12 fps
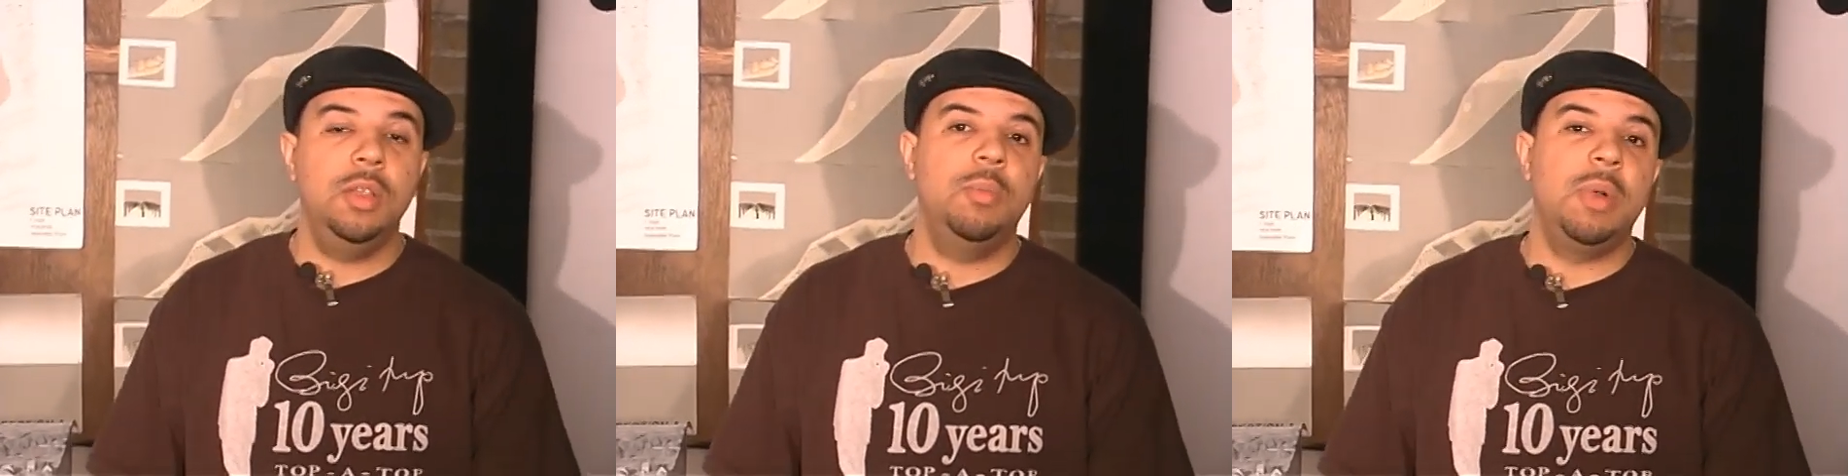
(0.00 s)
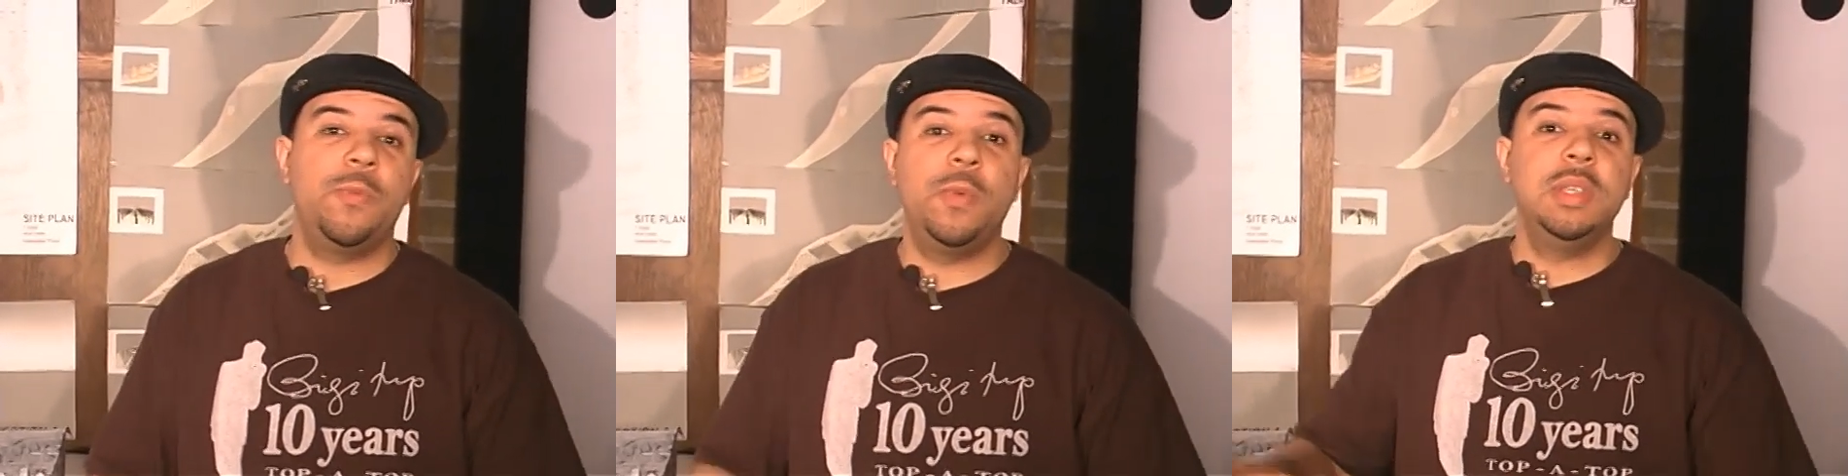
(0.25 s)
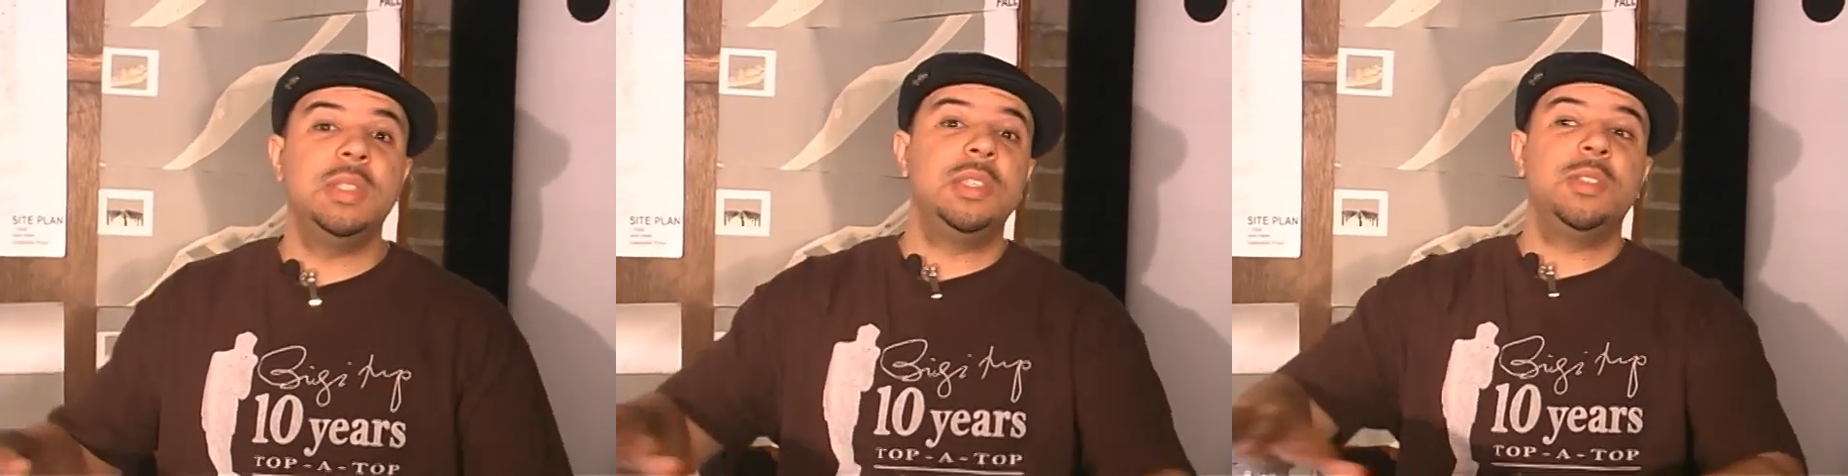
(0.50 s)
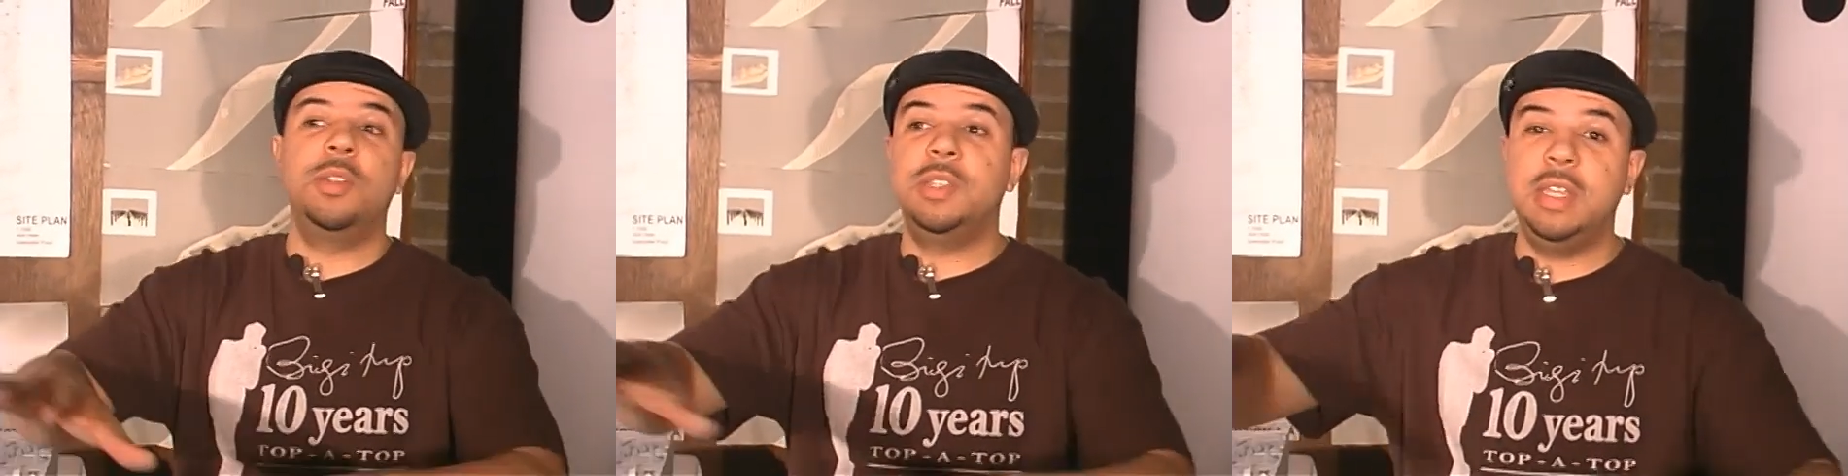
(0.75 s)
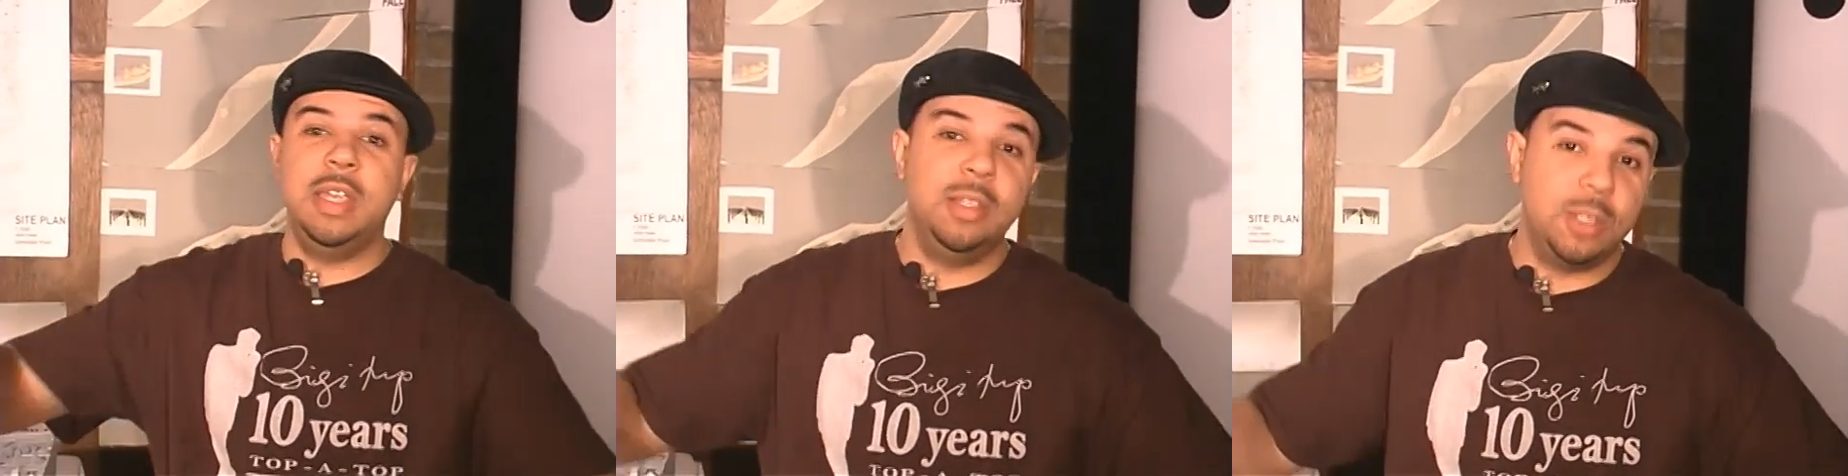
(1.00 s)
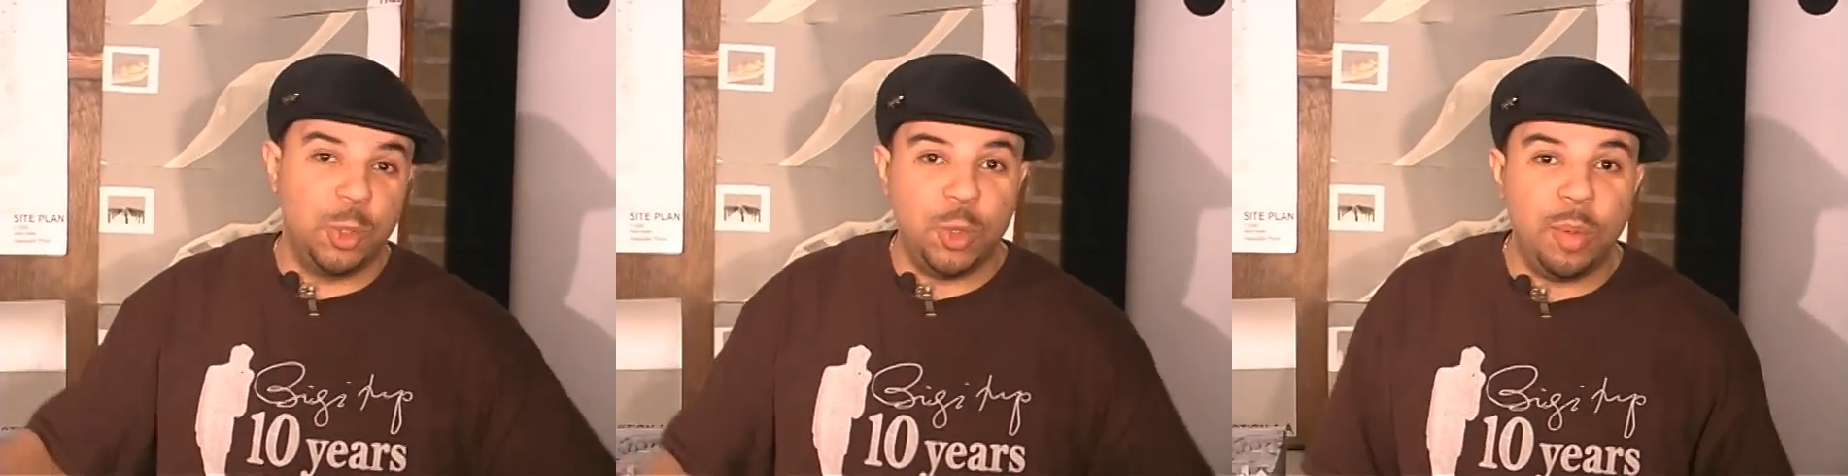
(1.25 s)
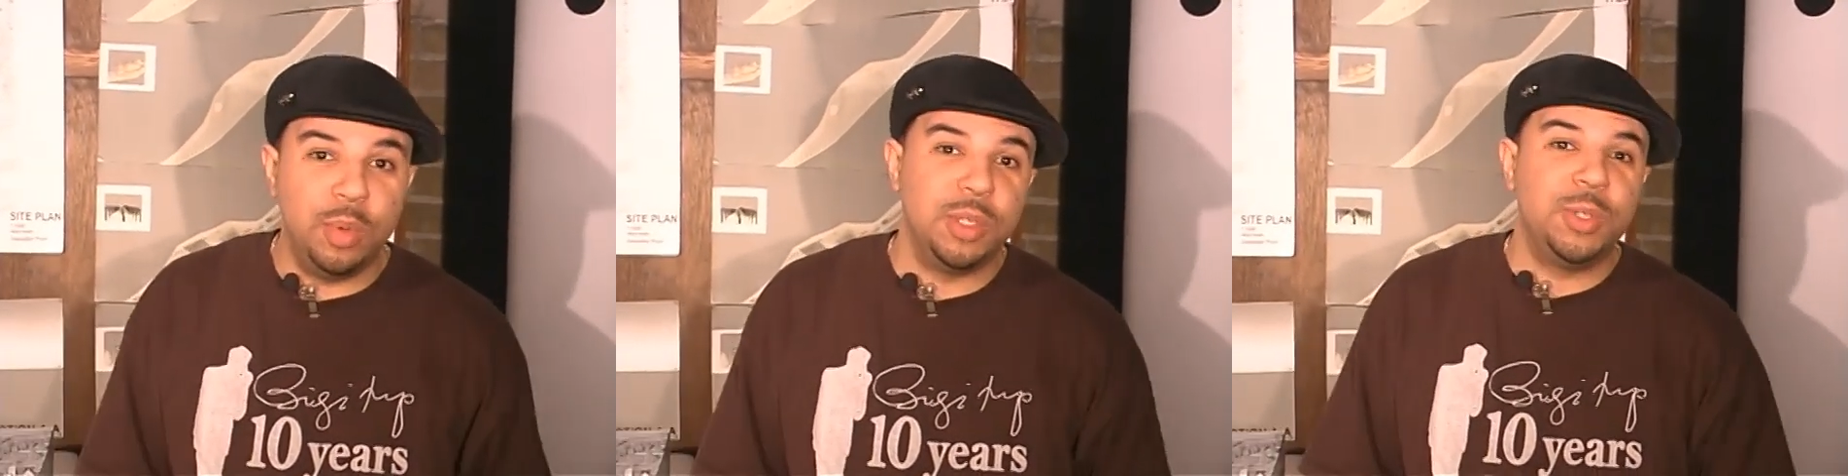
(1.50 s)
My friends, they started to get into trouble,